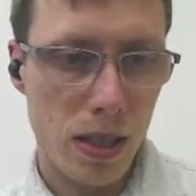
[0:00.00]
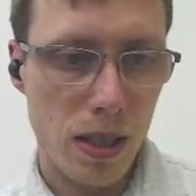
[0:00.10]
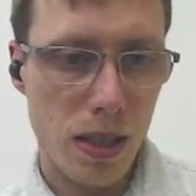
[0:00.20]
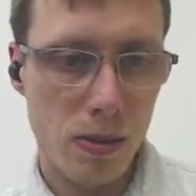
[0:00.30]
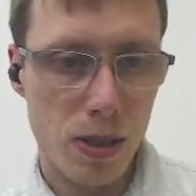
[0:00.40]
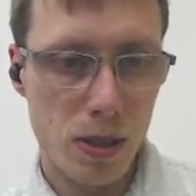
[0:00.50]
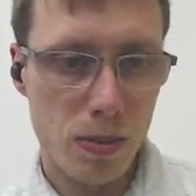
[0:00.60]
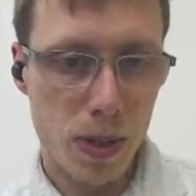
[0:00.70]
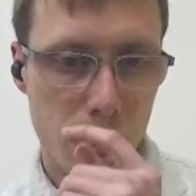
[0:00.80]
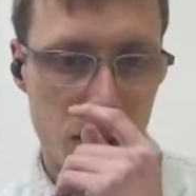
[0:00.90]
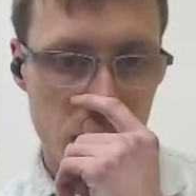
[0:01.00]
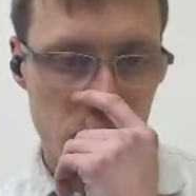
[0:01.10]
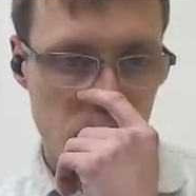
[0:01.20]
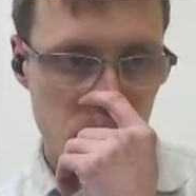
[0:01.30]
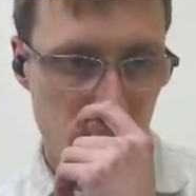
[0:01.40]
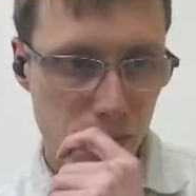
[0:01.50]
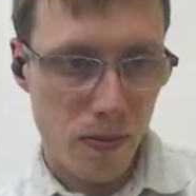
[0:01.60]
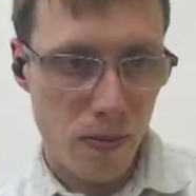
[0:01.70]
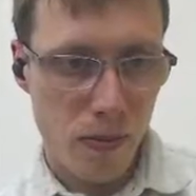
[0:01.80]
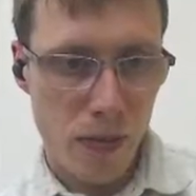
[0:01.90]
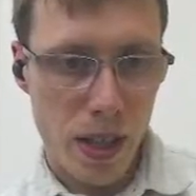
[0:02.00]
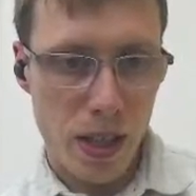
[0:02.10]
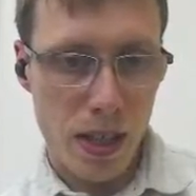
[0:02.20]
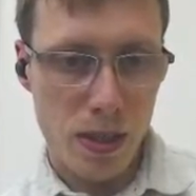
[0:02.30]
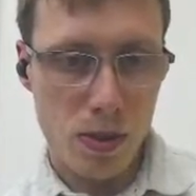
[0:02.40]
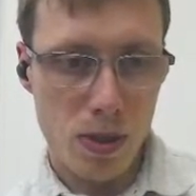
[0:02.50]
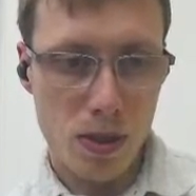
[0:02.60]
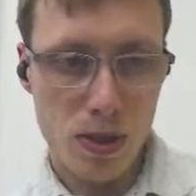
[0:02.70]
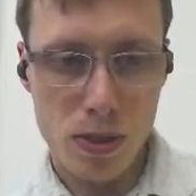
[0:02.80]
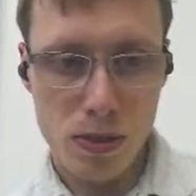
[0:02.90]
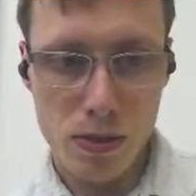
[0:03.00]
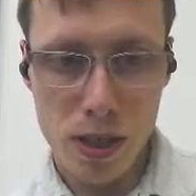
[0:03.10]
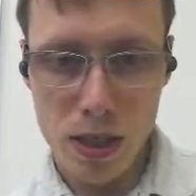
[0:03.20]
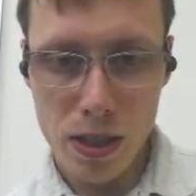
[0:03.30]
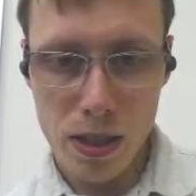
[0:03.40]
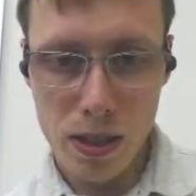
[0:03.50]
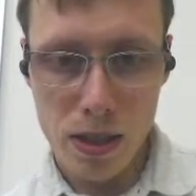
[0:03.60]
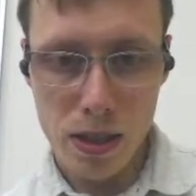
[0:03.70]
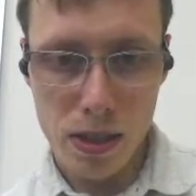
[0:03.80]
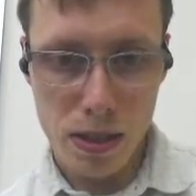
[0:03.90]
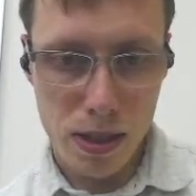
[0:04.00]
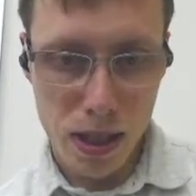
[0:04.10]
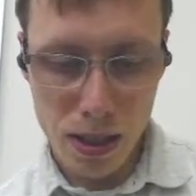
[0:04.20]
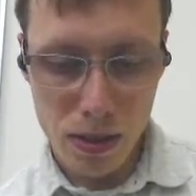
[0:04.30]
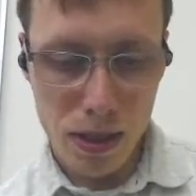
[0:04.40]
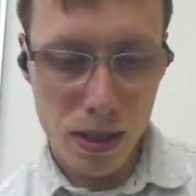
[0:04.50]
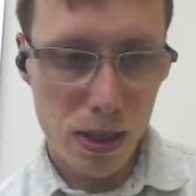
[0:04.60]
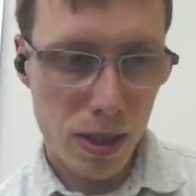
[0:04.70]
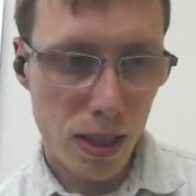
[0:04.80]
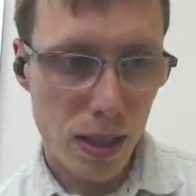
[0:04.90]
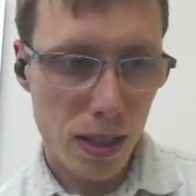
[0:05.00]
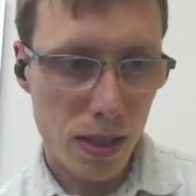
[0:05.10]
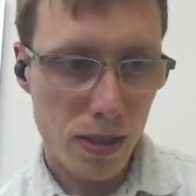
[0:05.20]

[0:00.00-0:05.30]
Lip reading: And now we should be good to go. And now we'll also run, take a look at this guy,